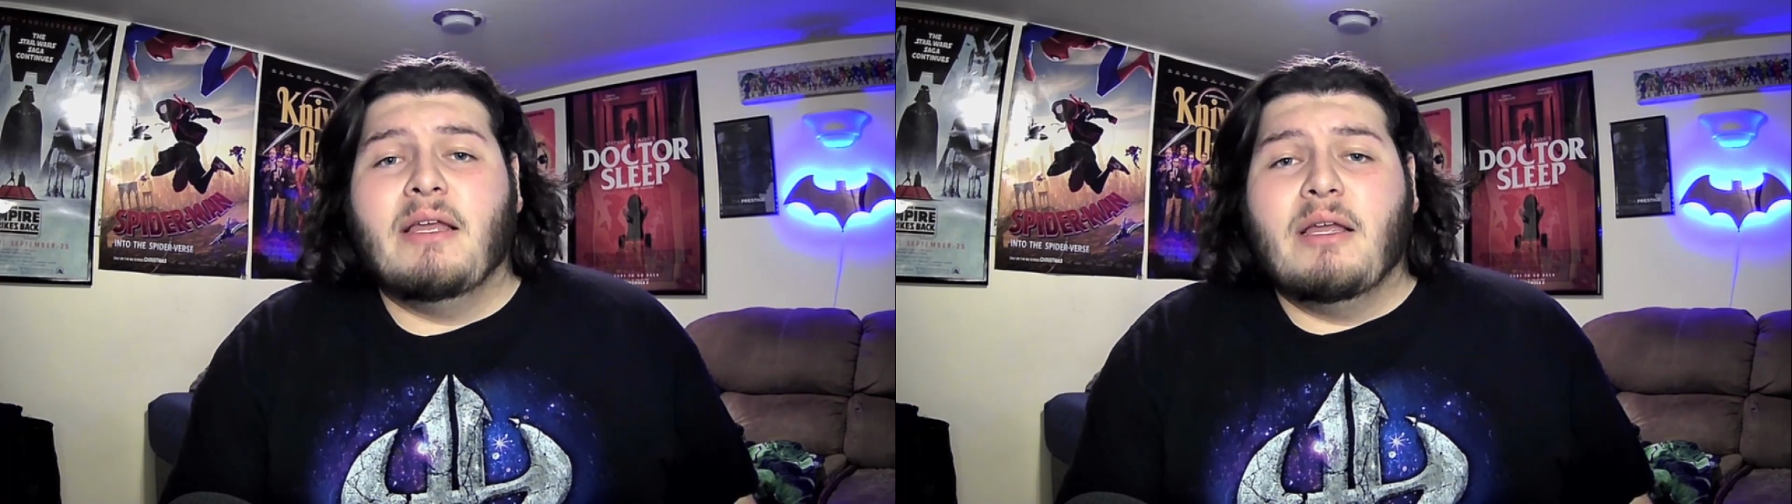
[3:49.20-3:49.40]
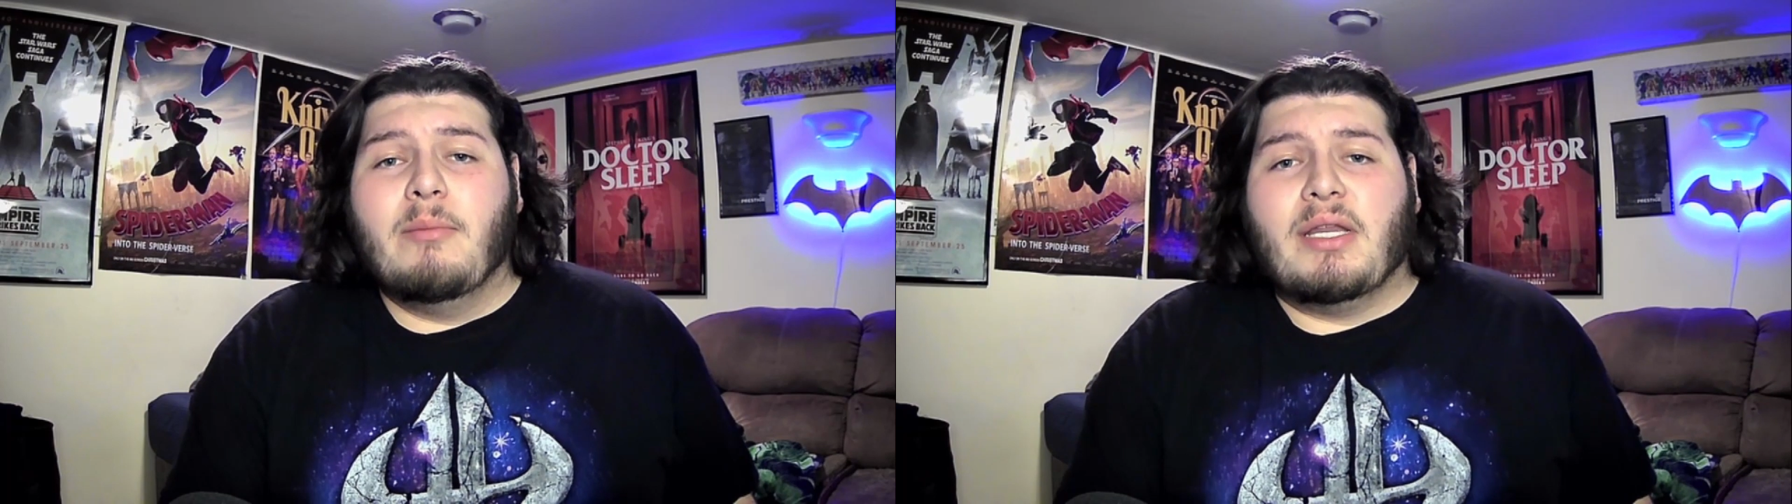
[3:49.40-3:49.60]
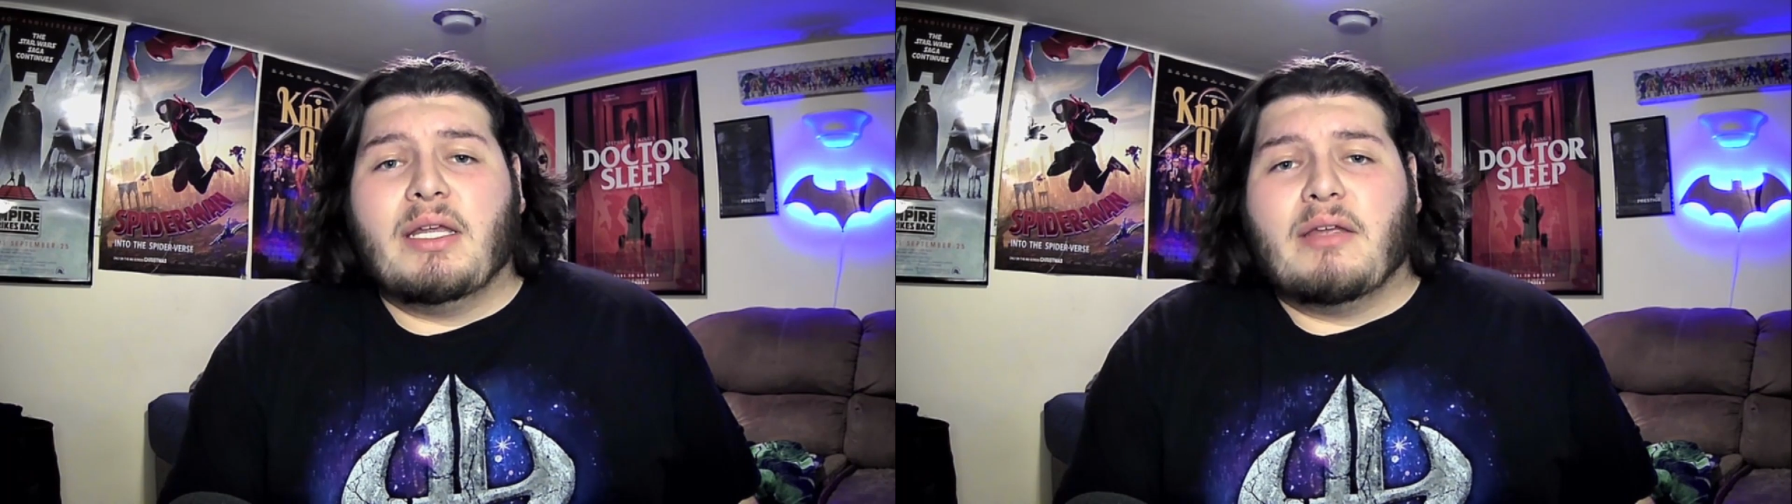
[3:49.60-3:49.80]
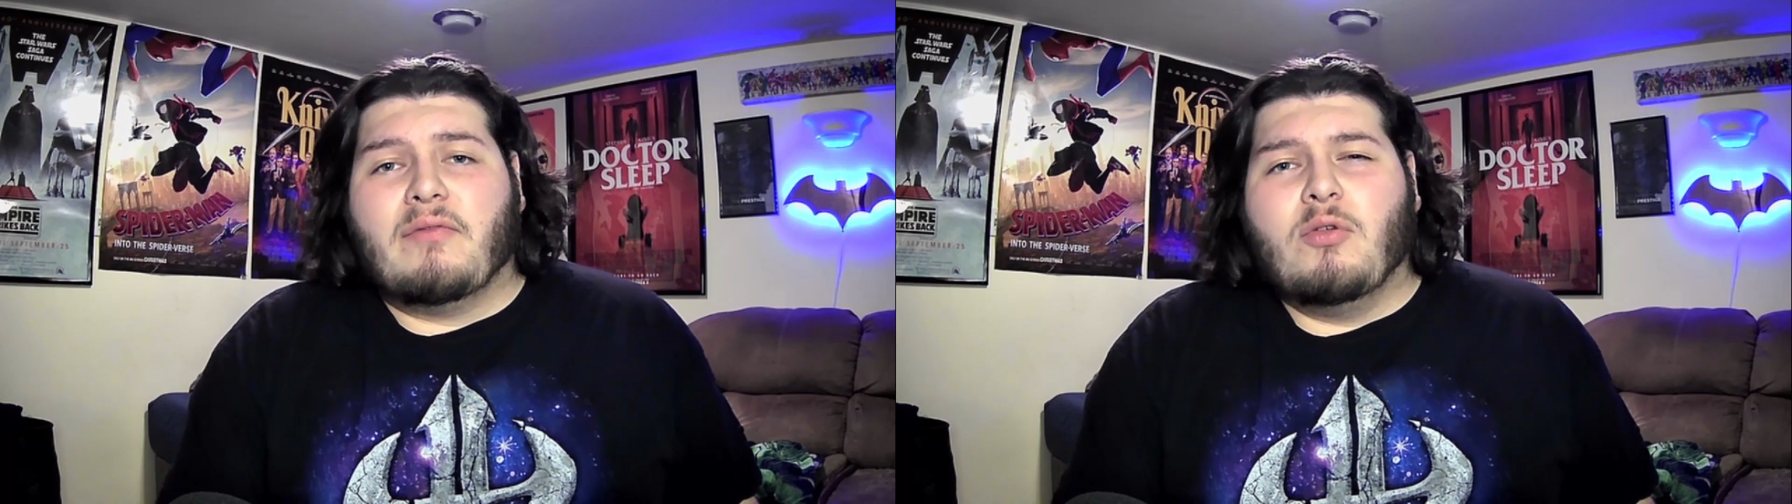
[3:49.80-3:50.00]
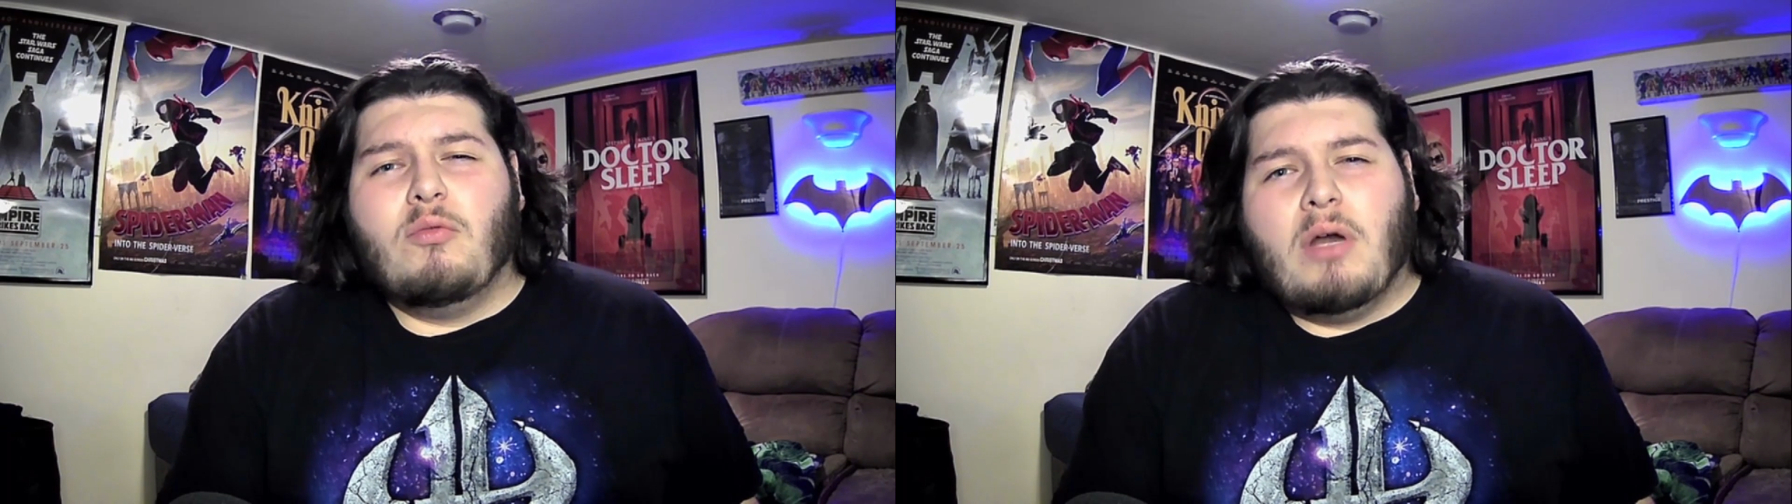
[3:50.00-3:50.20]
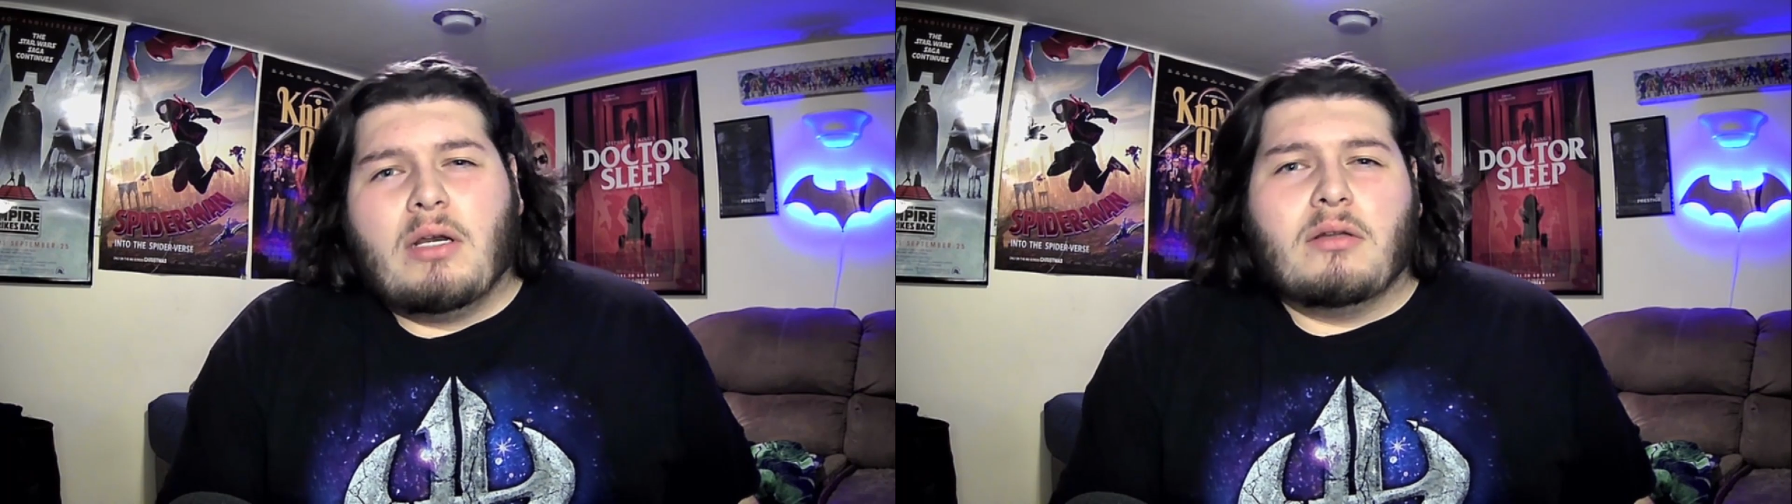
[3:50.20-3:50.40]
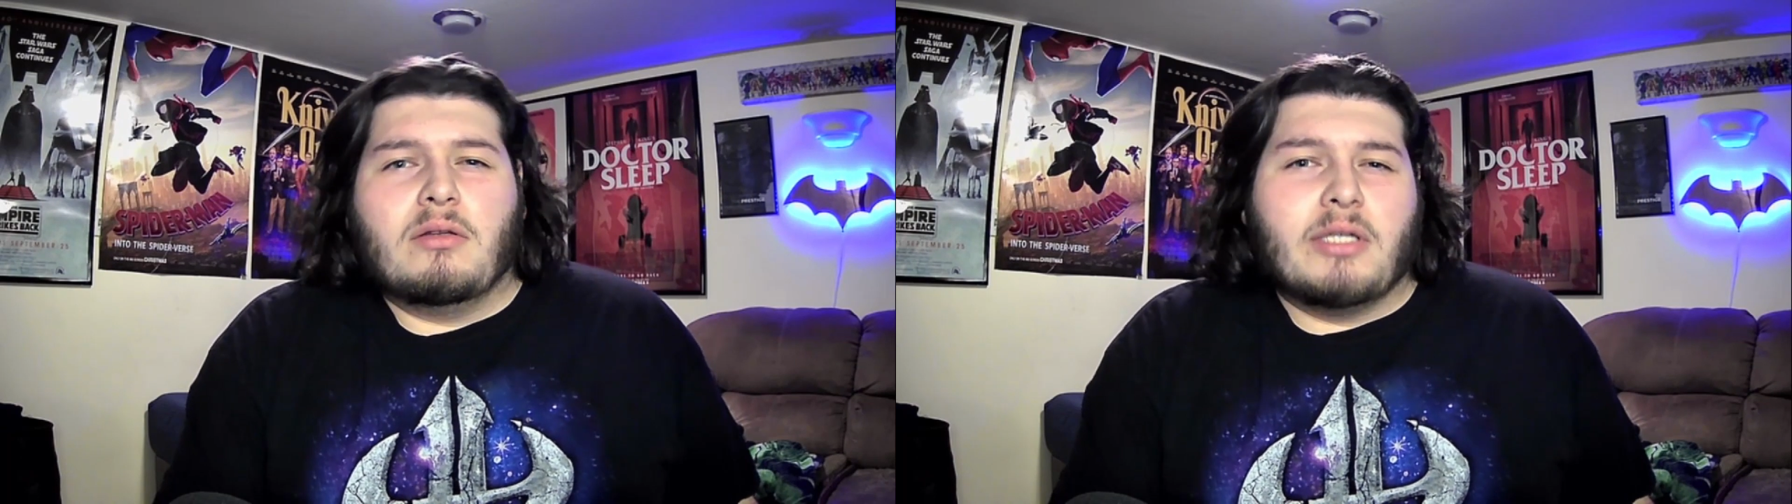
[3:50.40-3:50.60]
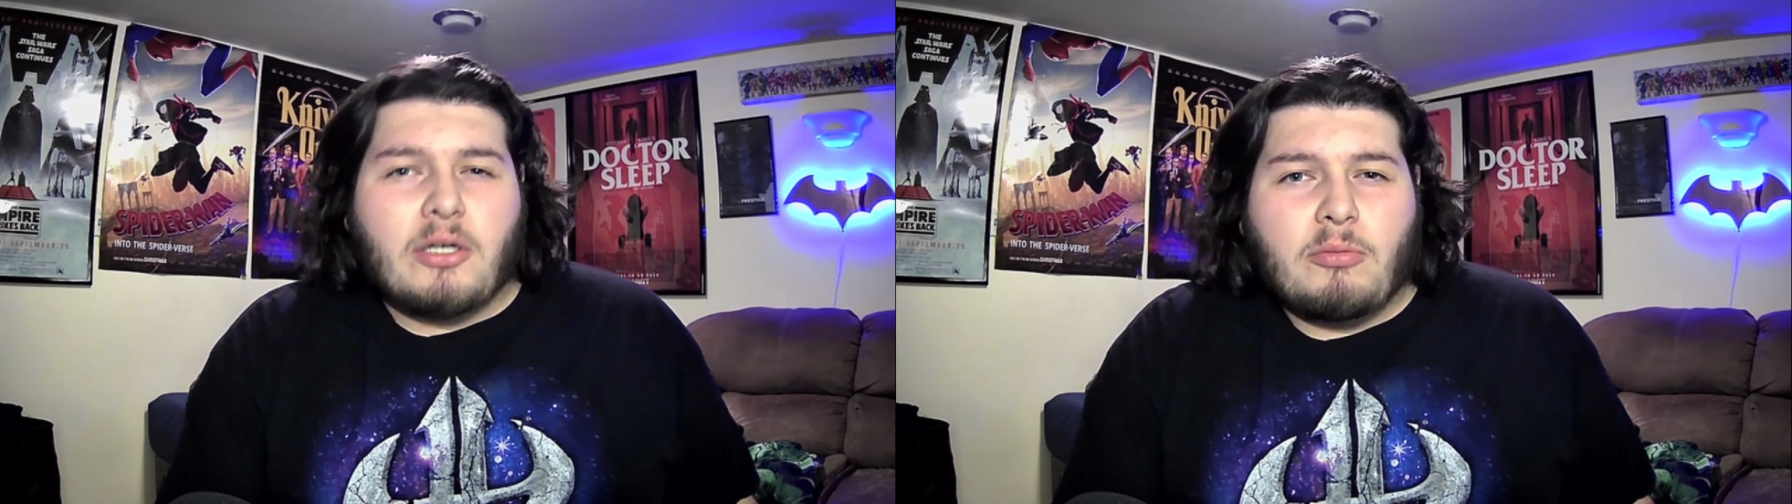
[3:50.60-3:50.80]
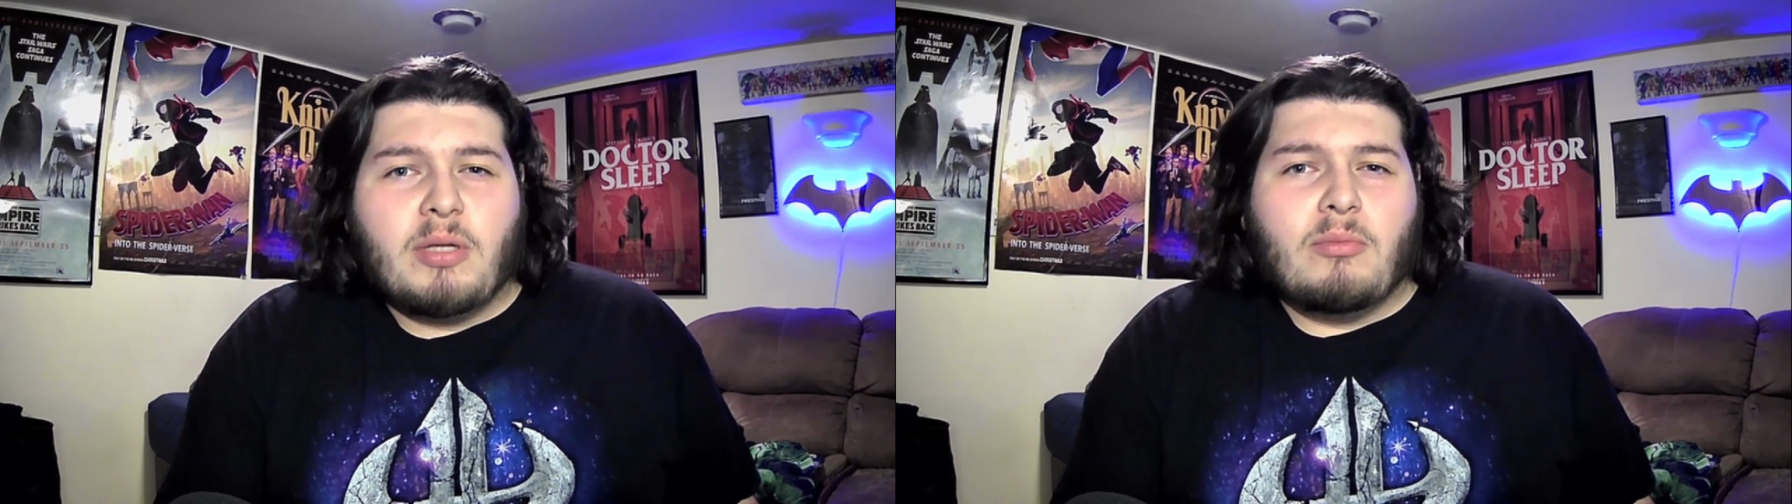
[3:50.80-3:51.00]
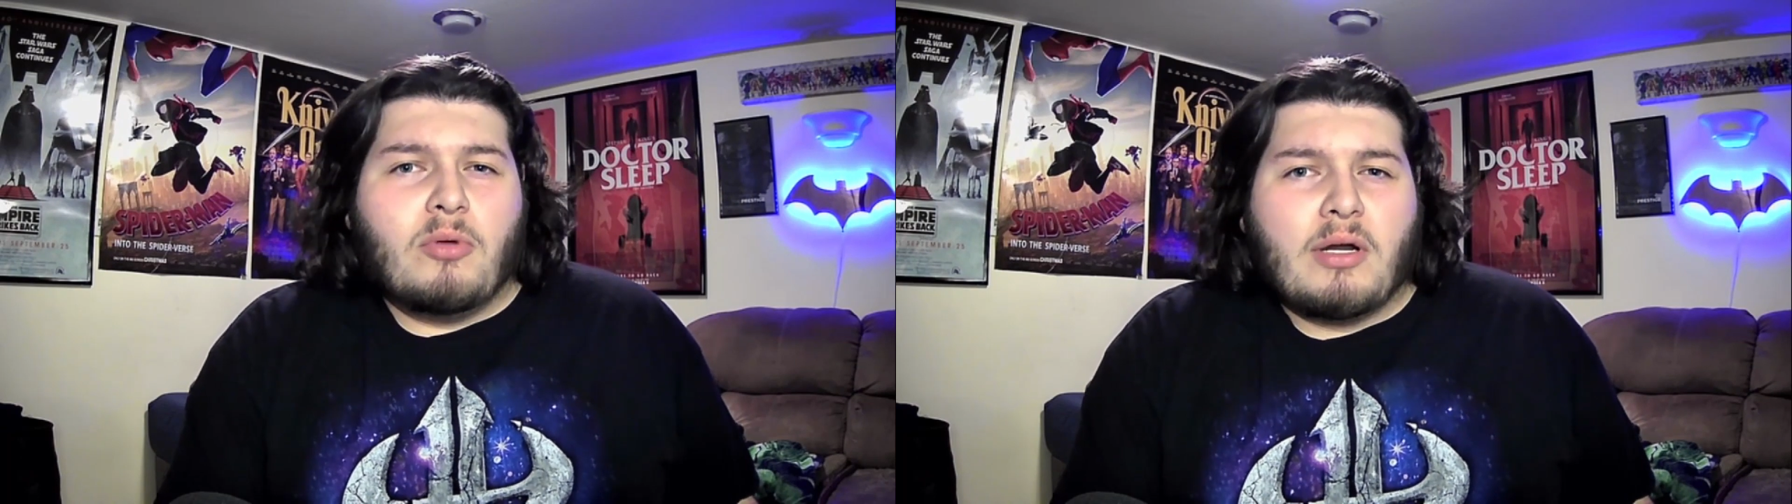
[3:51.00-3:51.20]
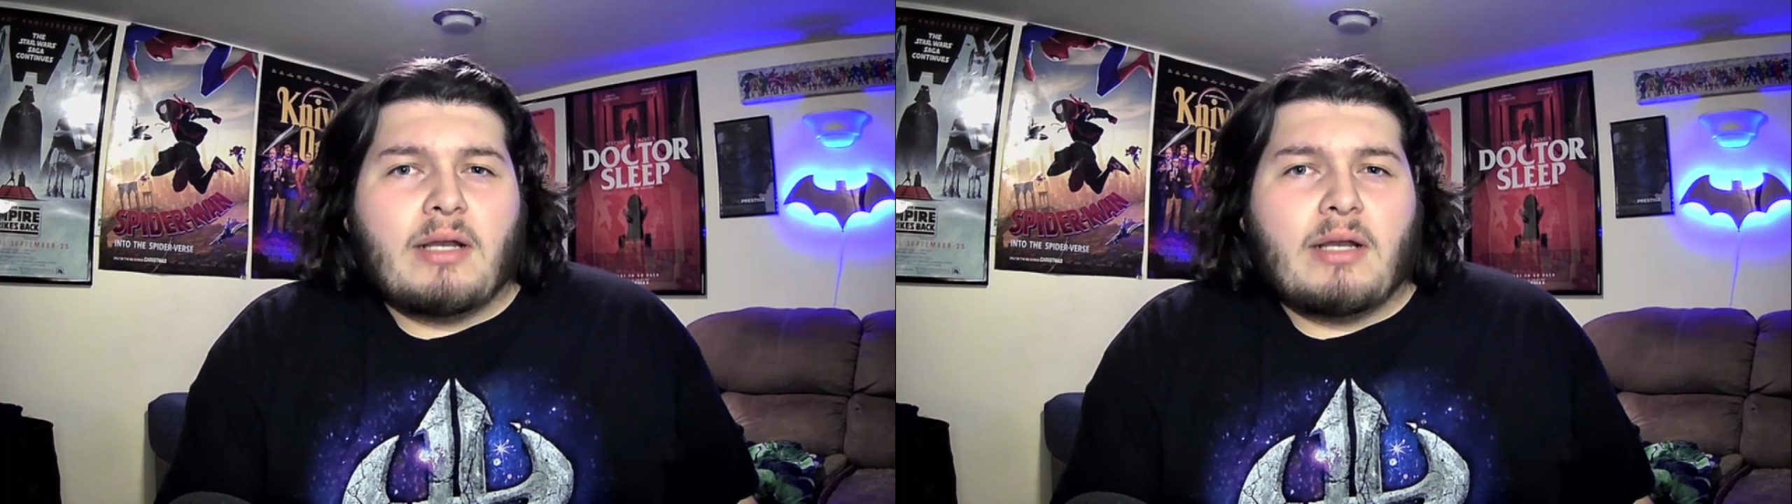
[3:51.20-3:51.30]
But, like, if you want a little bit more